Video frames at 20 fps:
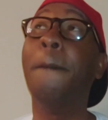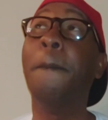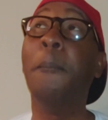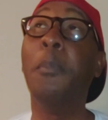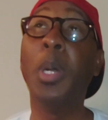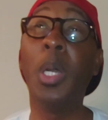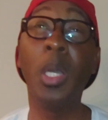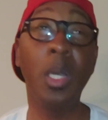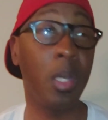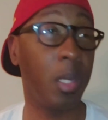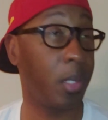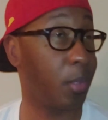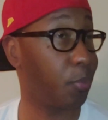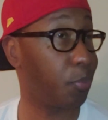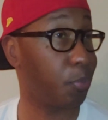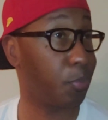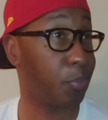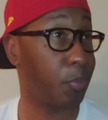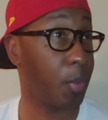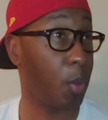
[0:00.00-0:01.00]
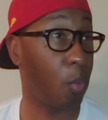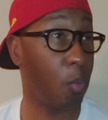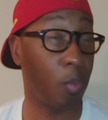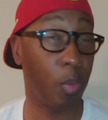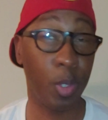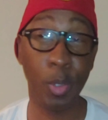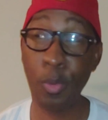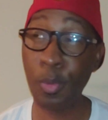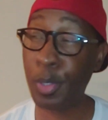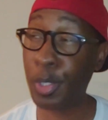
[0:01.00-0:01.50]
But
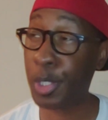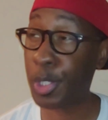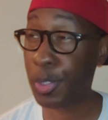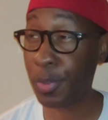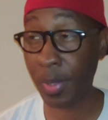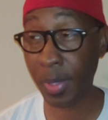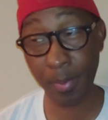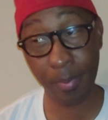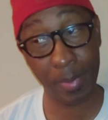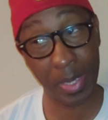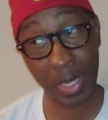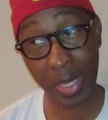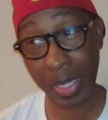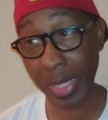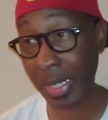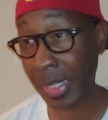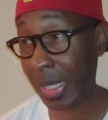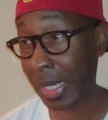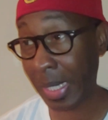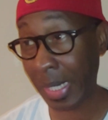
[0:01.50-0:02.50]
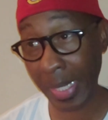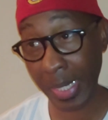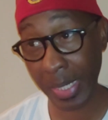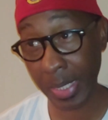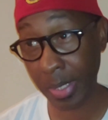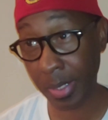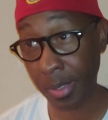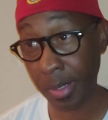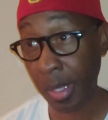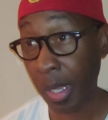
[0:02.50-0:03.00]
when you're a straight man in
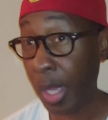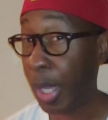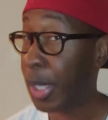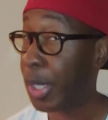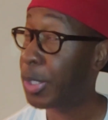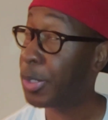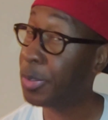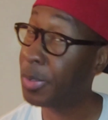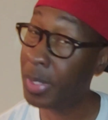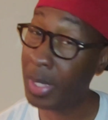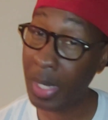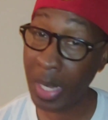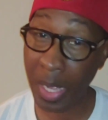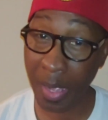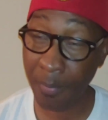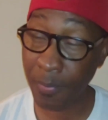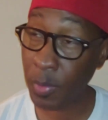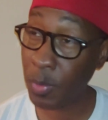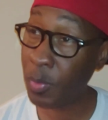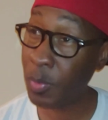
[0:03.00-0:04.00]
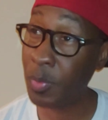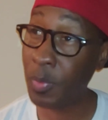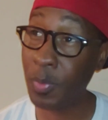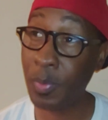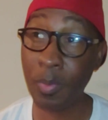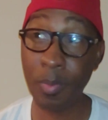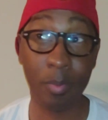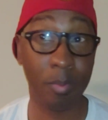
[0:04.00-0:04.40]
Atlanta, you can have you